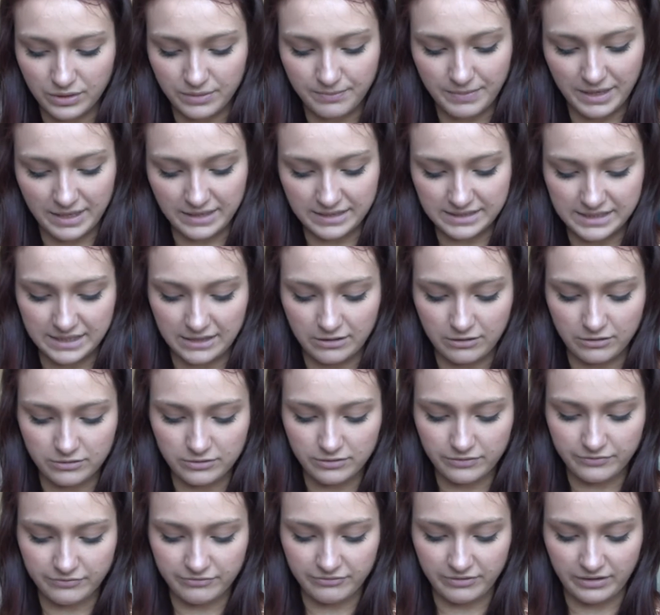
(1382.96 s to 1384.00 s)
the magazine is
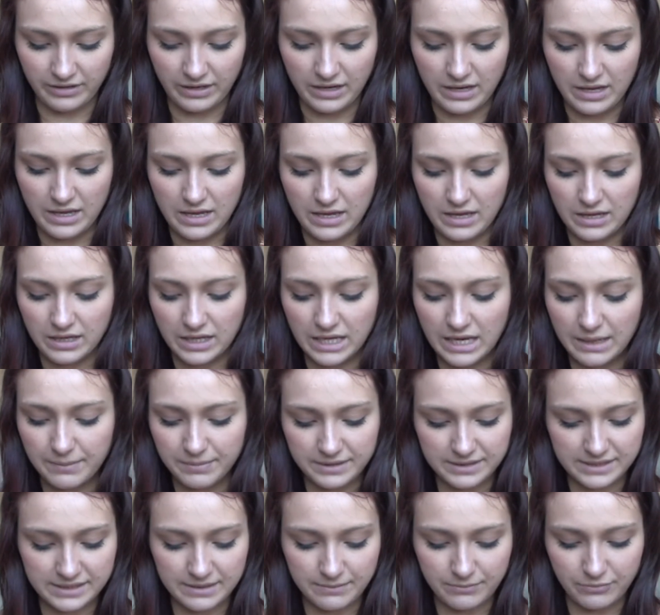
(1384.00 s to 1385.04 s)
offering. Keeping
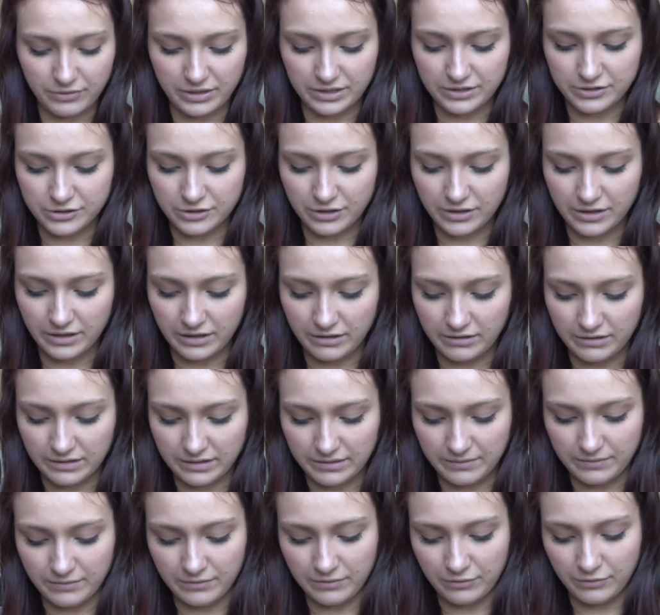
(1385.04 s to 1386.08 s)
it simple can show the
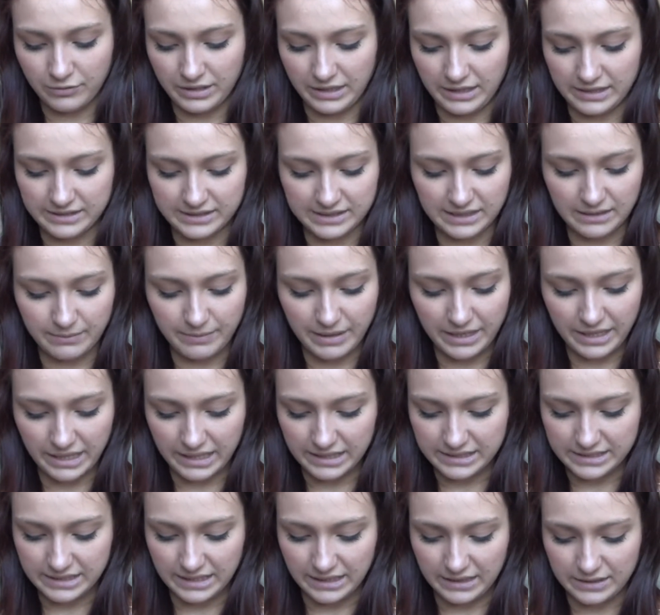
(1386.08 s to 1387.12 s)
audience that the
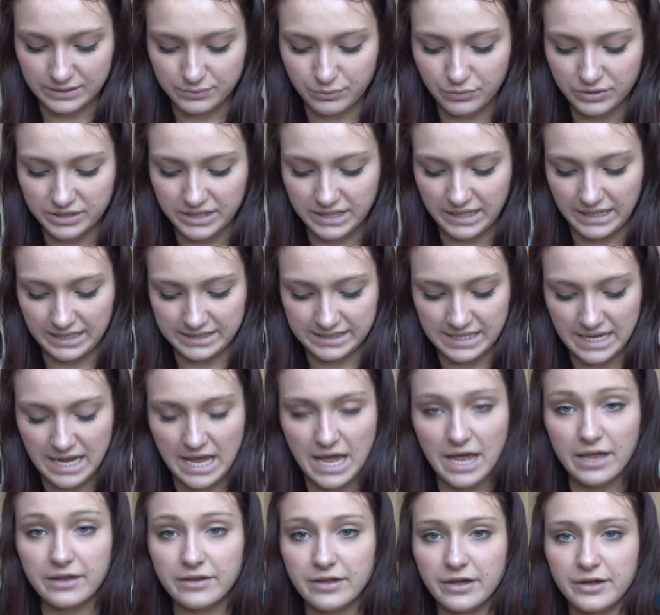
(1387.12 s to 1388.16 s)
magazine is what it is
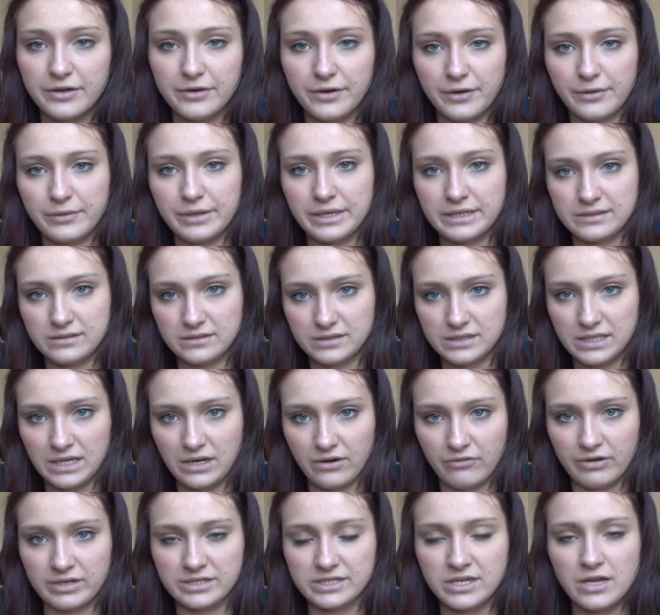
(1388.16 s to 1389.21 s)
and there are no hidden
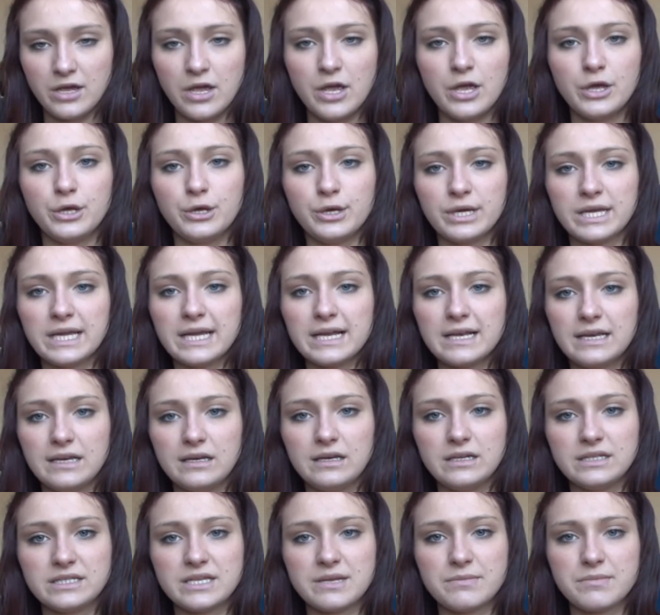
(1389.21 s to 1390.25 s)
secrets. You can
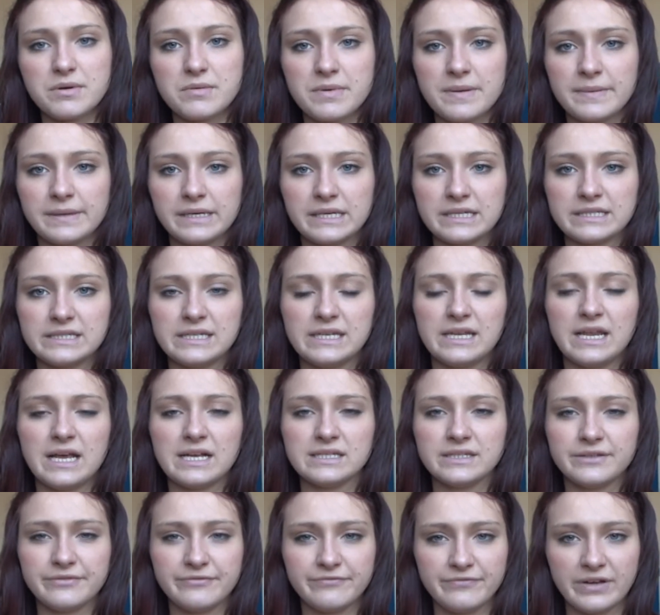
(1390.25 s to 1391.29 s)
clearly see by my magazine it has
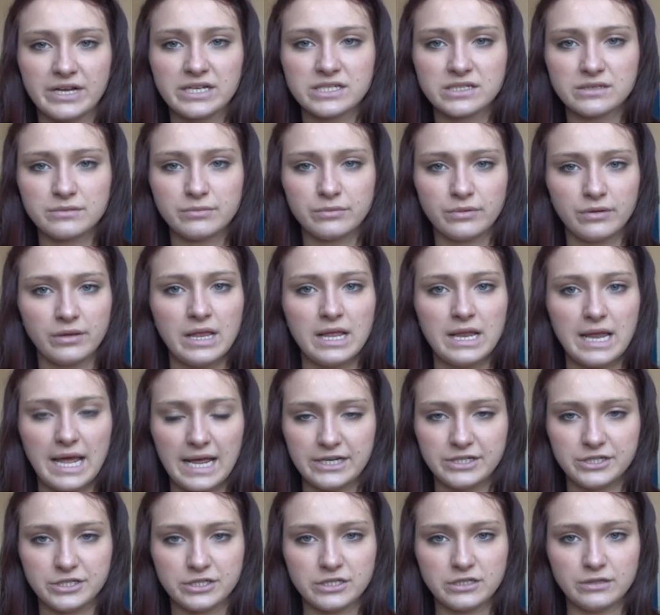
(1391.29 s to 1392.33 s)
a fashionable
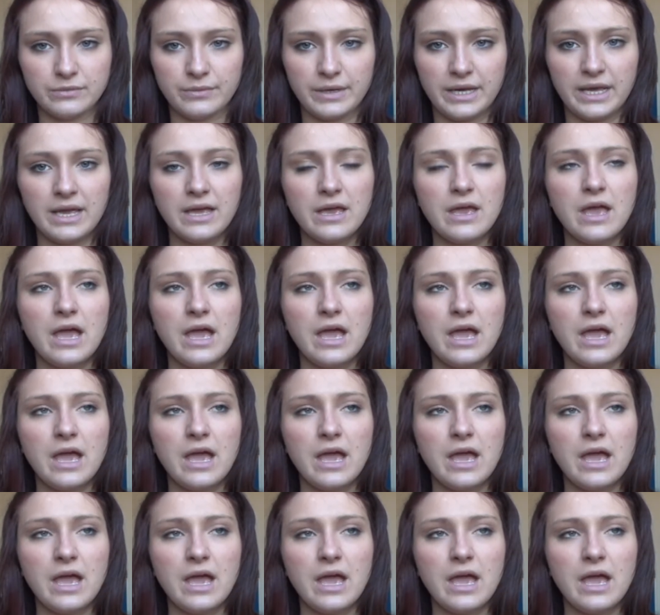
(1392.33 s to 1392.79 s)
edge to it.